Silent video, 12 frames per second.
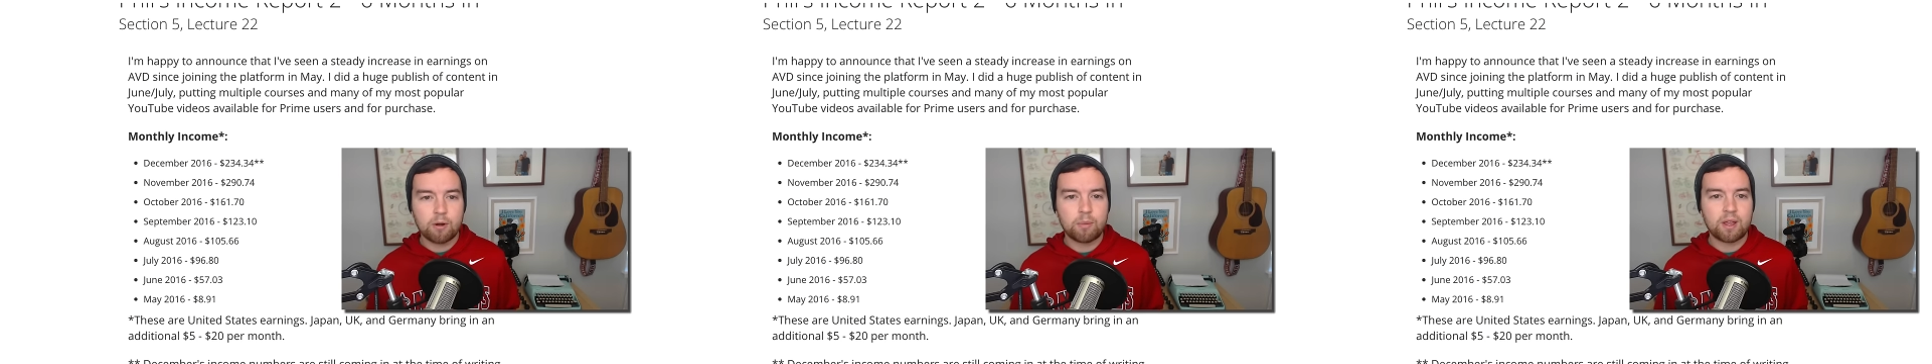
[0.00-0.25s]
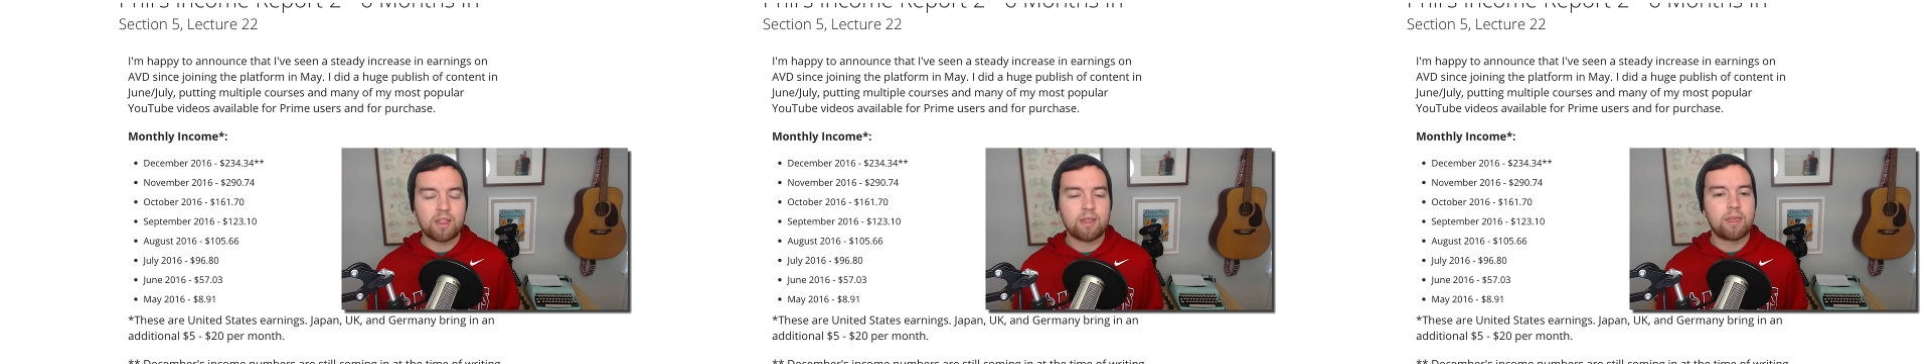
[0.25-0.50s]

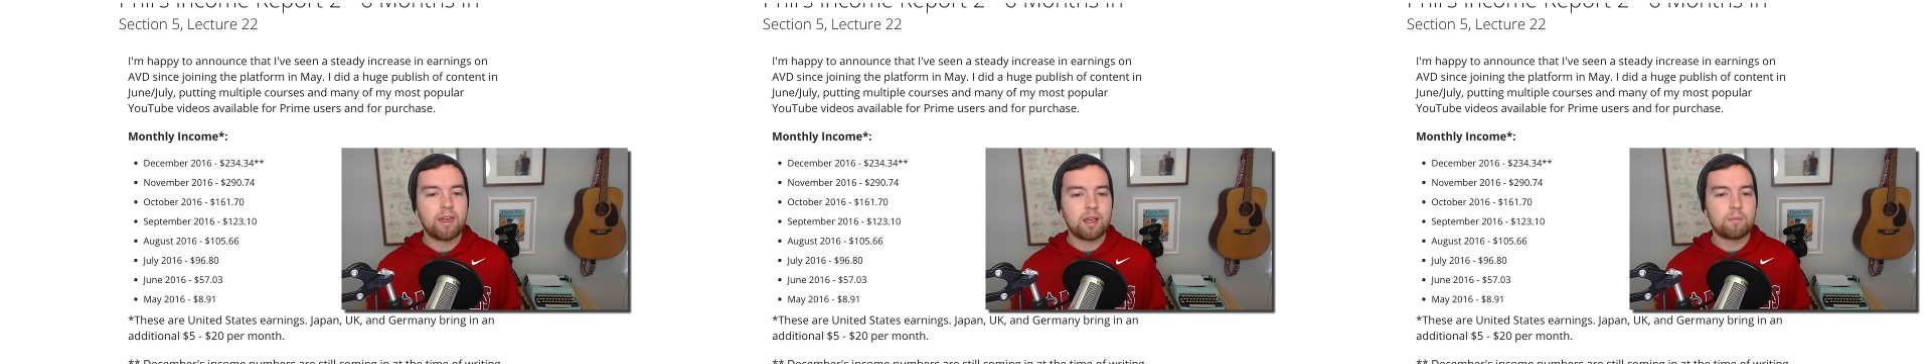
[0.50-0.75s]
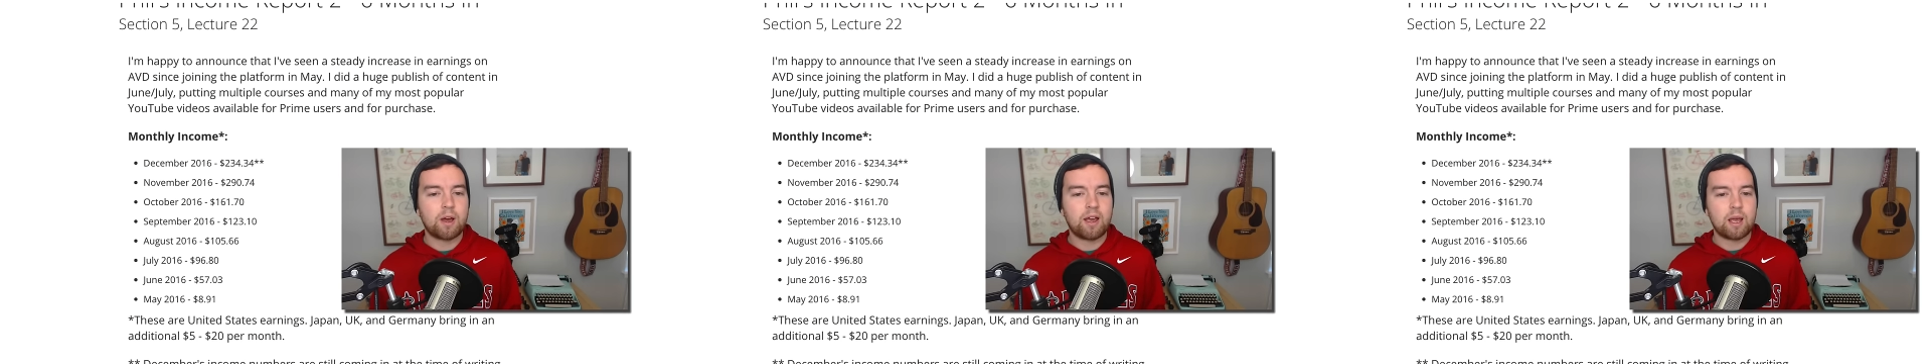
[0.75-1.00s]
but the thing
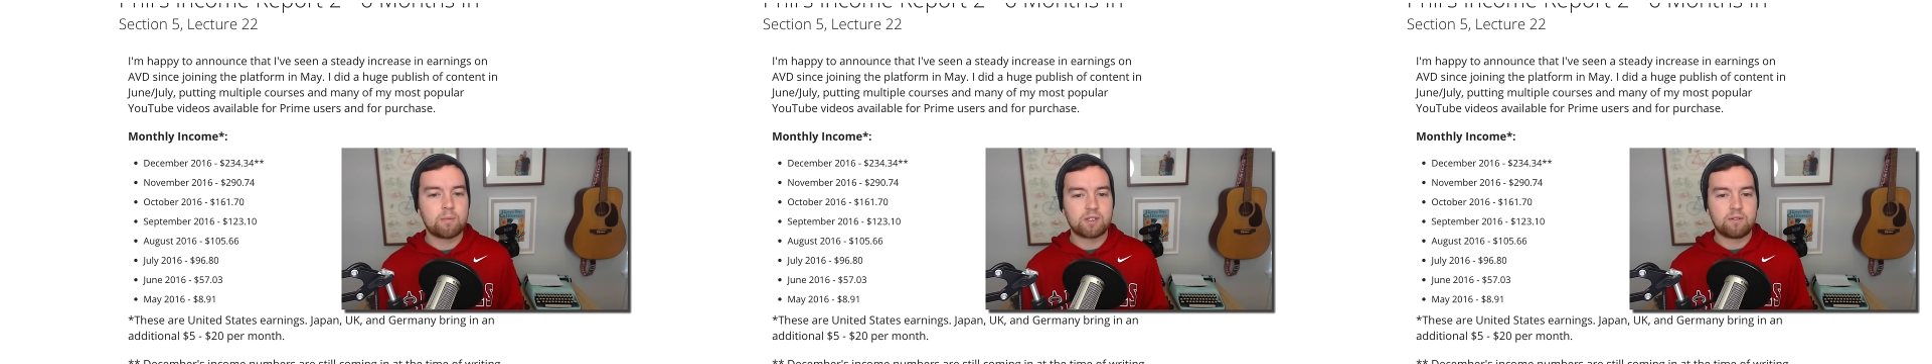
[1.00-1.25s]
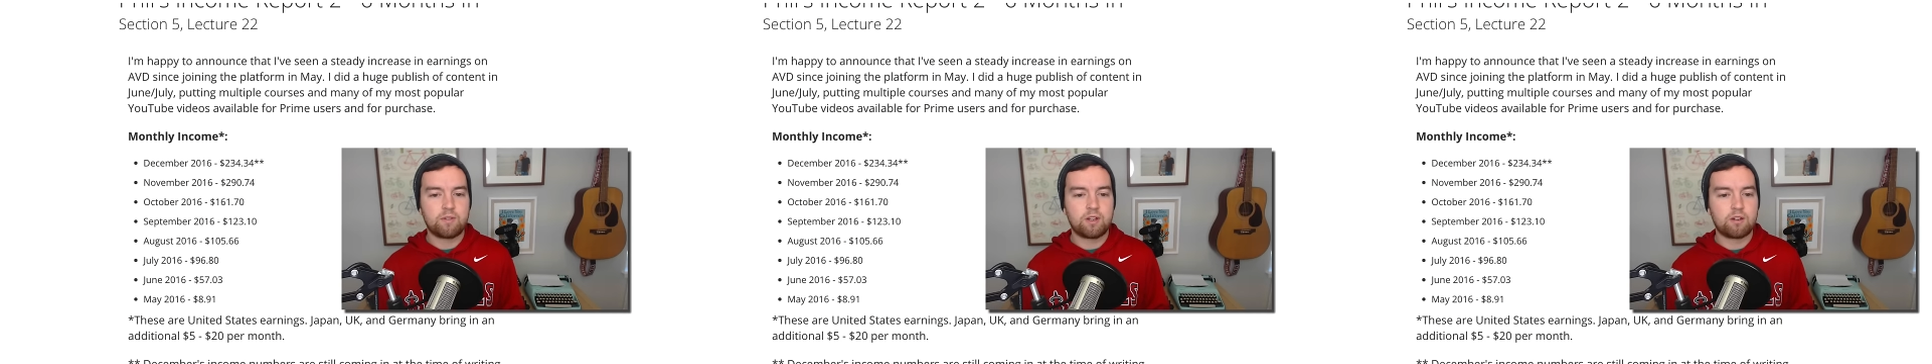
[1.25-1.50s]
about
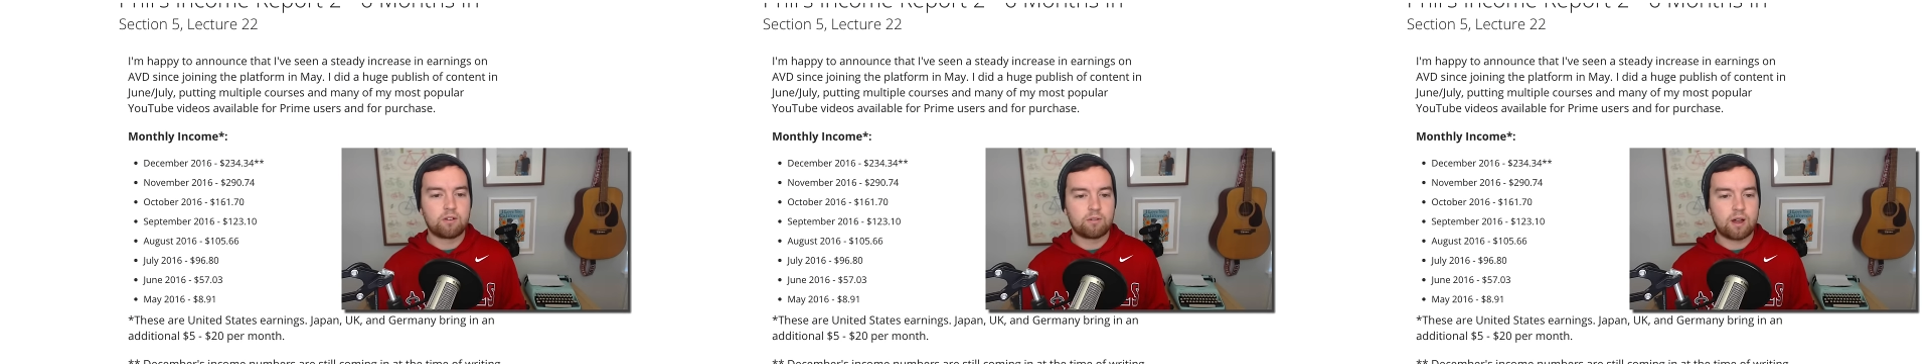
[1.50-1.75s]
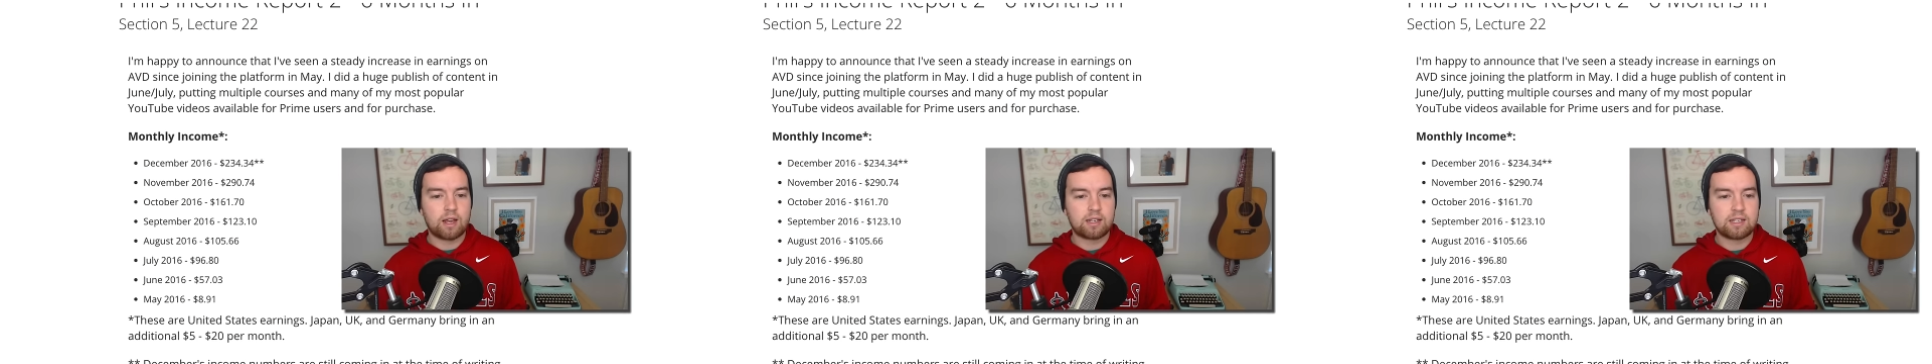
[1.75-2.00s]
Amazon Video
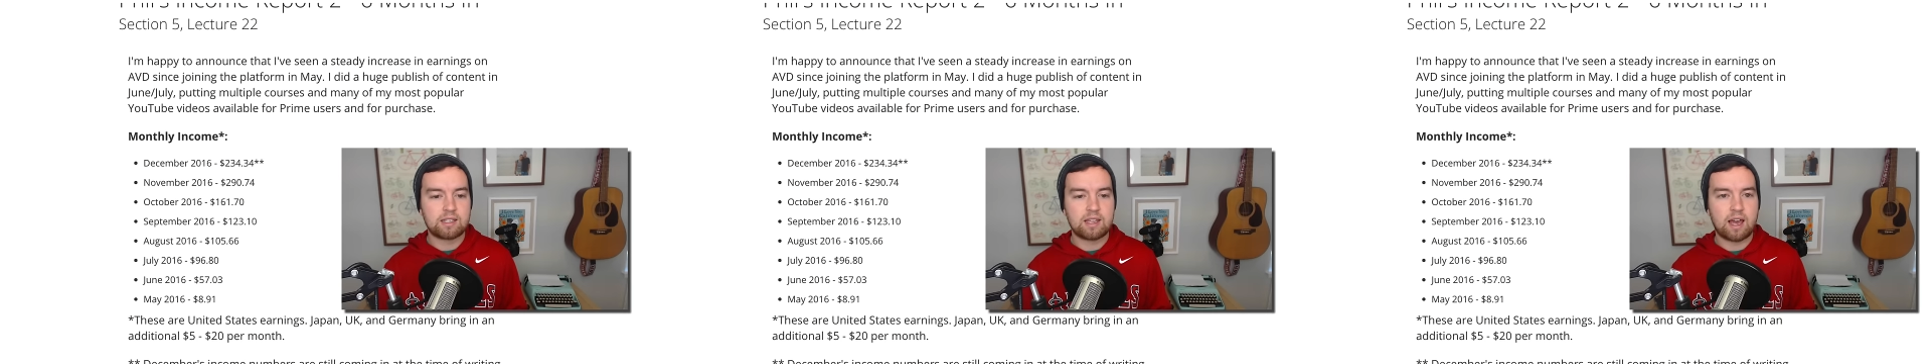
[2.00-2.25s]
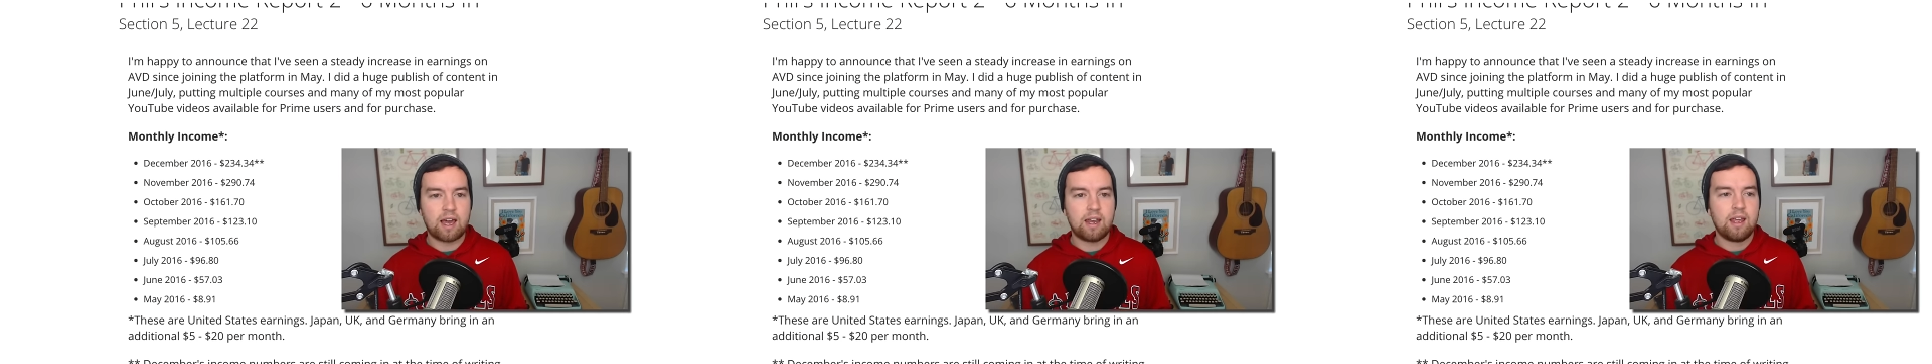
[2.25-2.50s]
Direct is
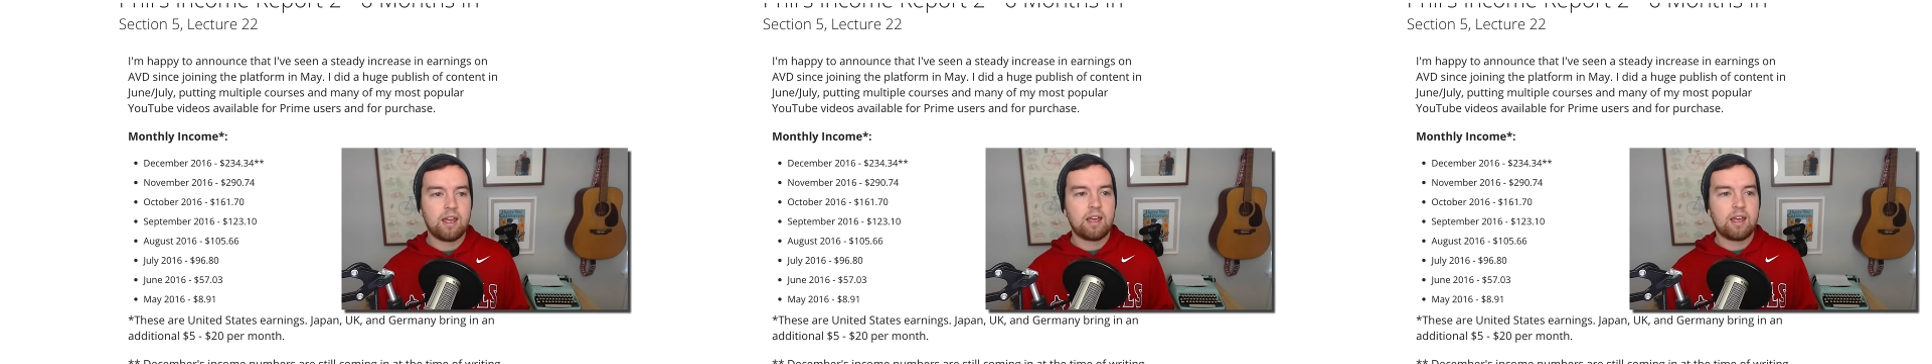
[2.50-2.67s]
that